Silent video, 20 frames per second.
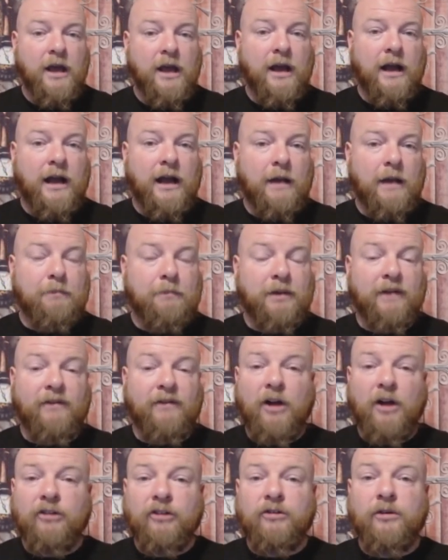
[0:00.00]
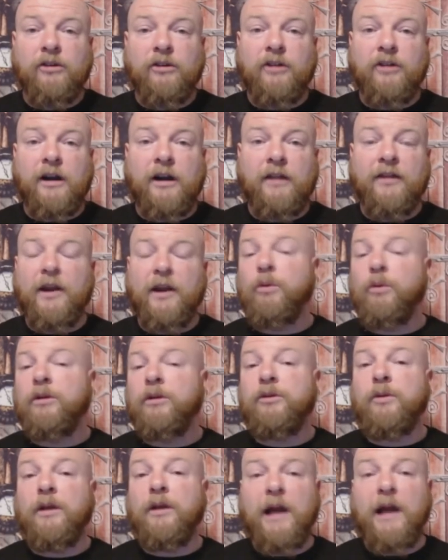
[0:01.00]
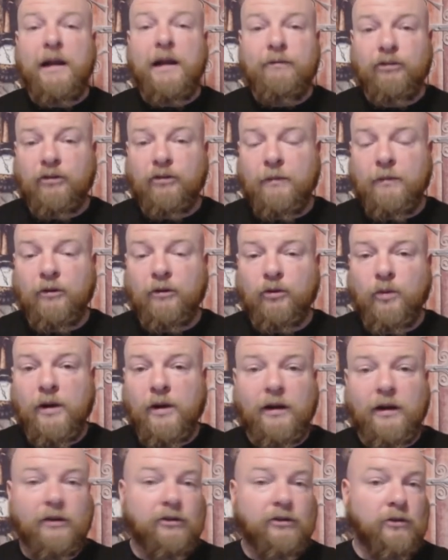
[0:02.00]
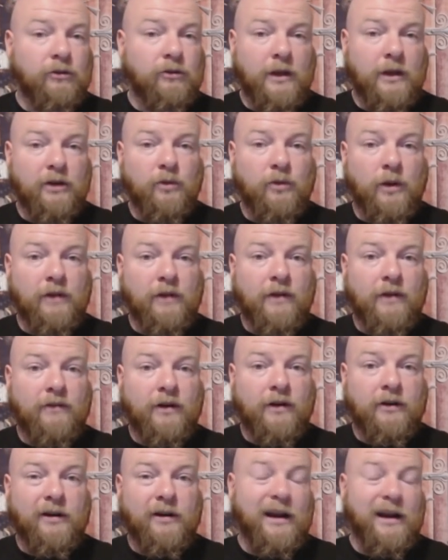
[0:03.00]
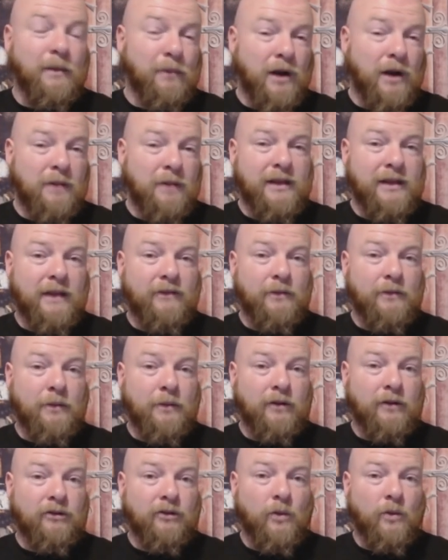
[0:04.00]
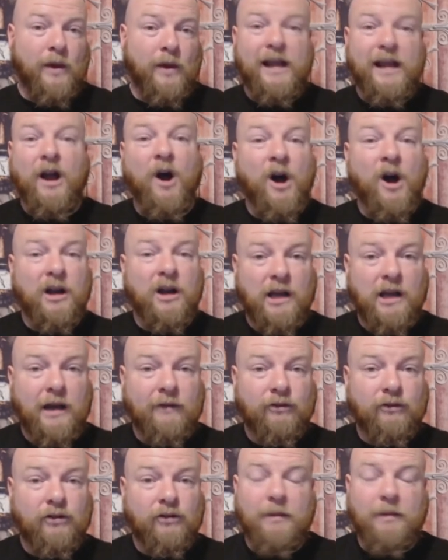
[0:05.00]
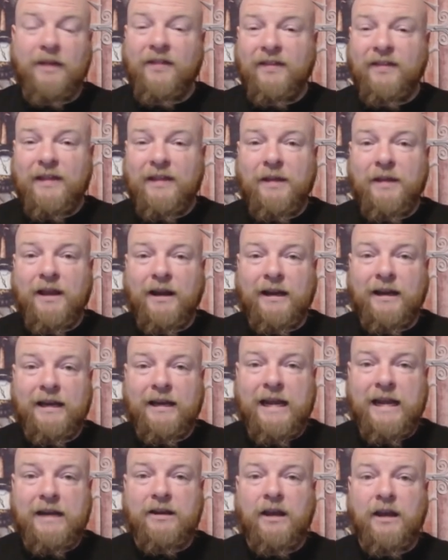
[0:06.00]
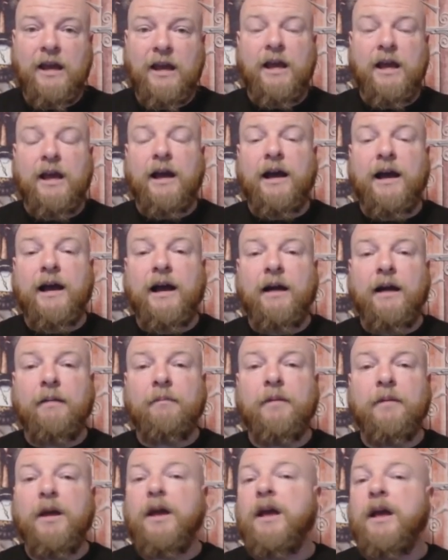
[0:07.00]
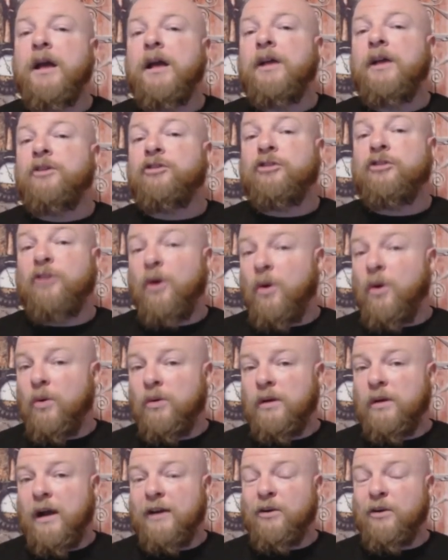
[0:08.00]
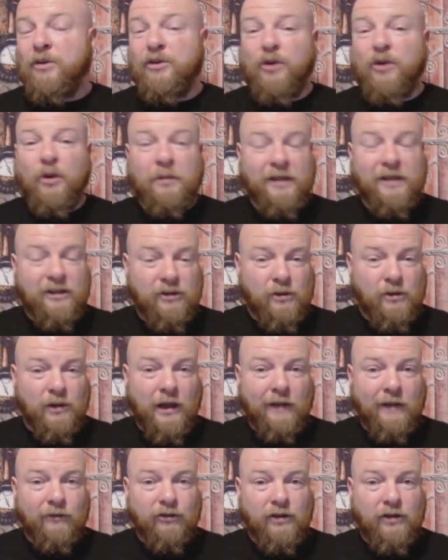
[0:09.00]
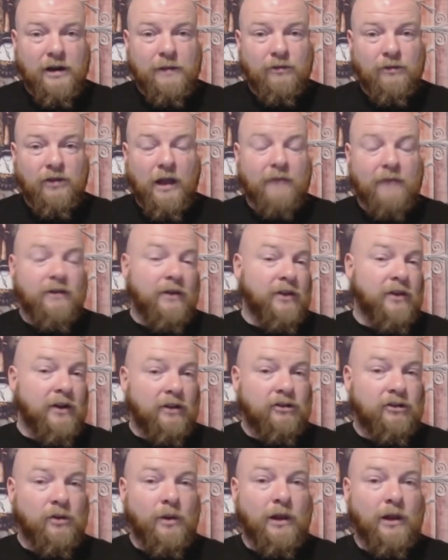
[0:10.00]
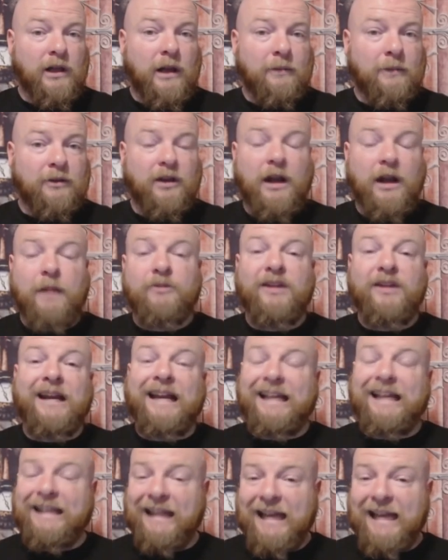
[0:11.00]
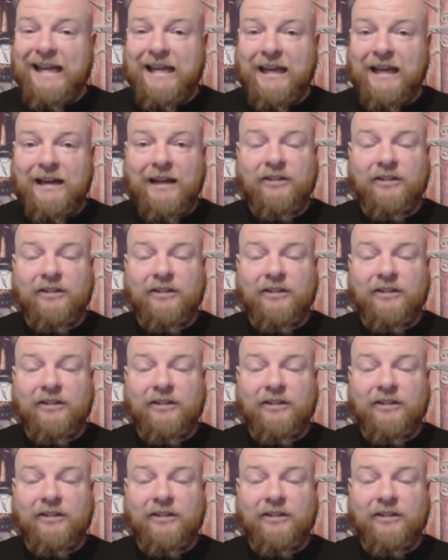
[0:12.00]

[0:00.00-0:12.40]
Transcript: Uh, but I've also decided that I will do a live stream as well as soon as we hit 2,500, and I'll probably give the prizes away on live stream. I think that'd be kind of neat. Um, so, I don't normally do live streams. I've done the Dusty Wheel a couple times, and I like it.